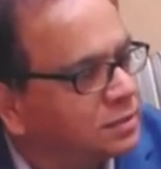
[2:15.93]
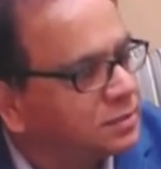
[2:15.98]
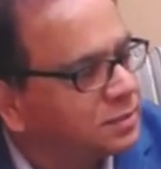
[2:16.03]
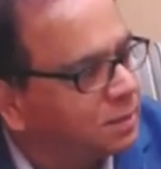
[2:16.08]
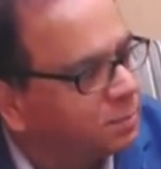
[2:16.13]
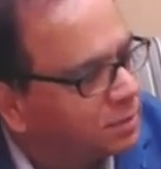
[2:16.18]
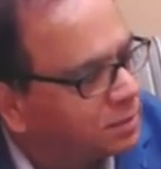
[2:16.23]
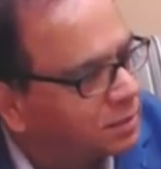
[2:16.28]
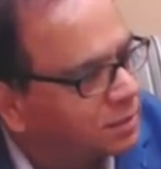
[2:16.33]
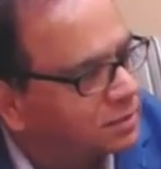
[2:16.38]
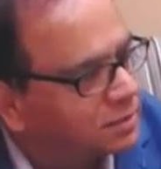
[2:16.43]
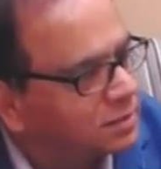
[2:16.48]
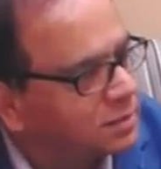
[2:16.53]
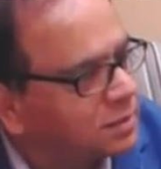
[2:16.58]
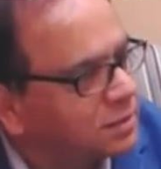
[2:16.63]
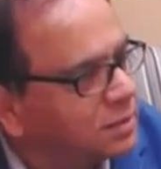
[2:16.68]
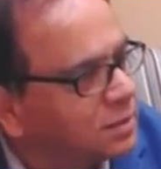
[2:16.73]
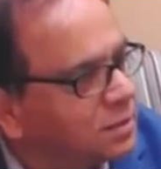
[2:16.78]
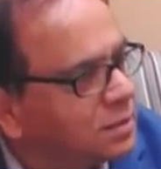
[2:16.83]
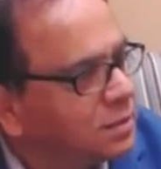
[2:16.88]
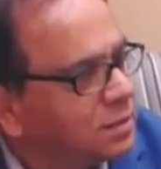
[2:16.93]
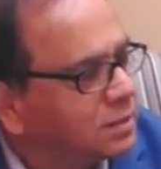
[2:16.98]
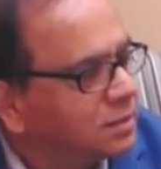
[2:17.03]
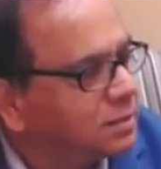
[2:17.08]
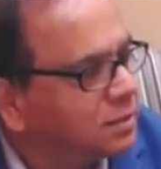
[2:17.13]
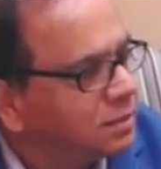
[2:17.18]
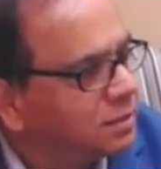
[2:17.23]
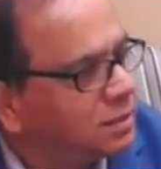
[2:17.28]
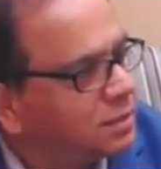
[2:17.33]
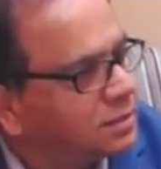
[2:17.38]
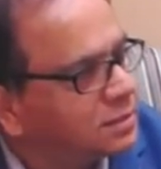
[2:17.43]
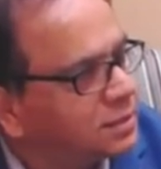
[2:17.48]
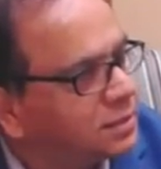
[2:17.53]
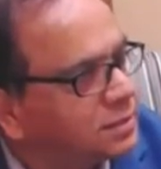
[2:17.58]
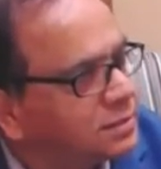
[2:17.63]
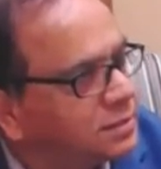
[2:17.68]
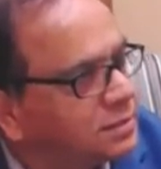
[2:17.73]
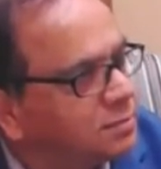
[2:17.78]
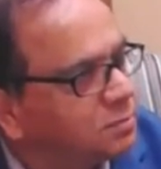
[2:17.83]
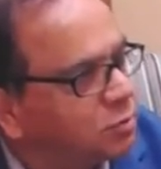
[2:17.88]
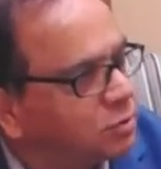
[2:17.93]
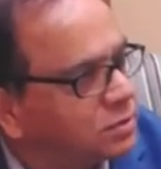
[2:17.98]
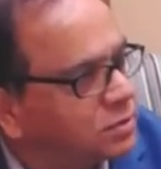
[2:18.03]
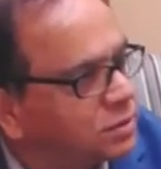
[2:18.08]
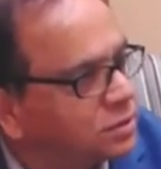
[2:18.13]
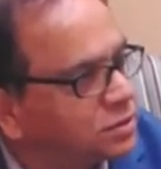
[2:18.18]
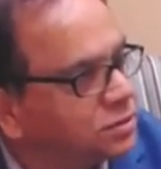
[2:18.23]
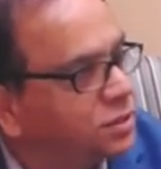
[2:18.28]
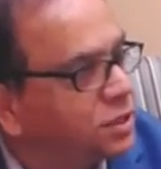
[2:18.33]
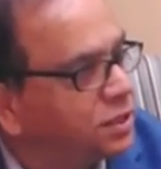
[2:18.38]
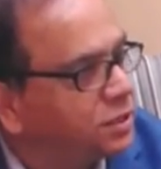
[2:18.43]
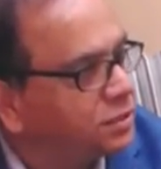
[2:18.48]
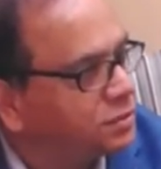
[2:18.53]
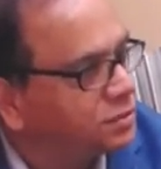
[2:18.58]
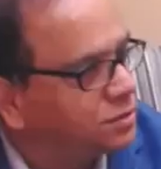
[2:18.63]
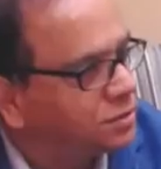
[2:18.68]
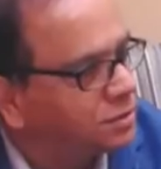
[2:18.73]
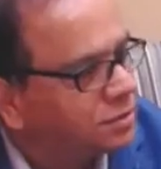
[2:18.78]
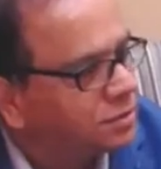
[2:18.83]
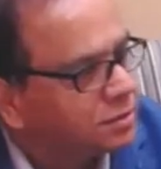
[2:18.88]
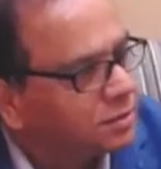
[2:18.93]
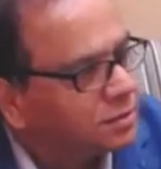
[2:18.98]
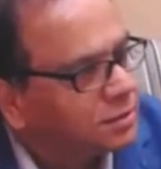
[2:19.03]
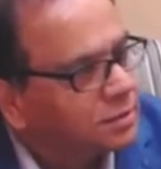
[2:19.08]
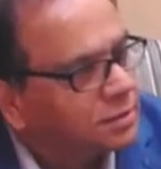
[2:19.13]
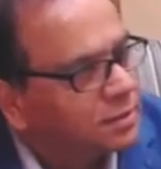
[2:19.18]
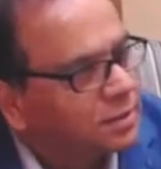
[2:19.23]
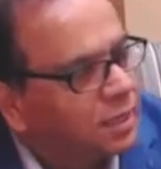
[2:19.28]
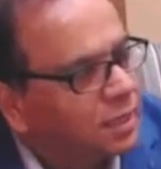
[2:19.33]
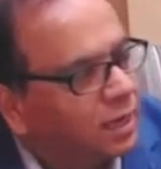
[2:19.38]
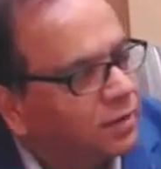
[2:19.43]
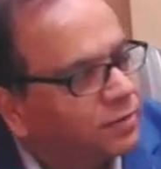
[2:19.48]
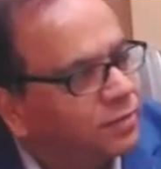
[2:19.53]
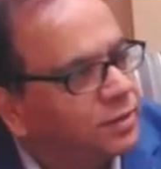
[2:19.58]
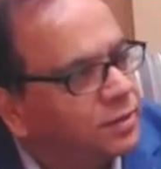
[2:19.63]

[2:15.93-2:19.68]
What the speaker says: democracy, the relationship was estranged. And the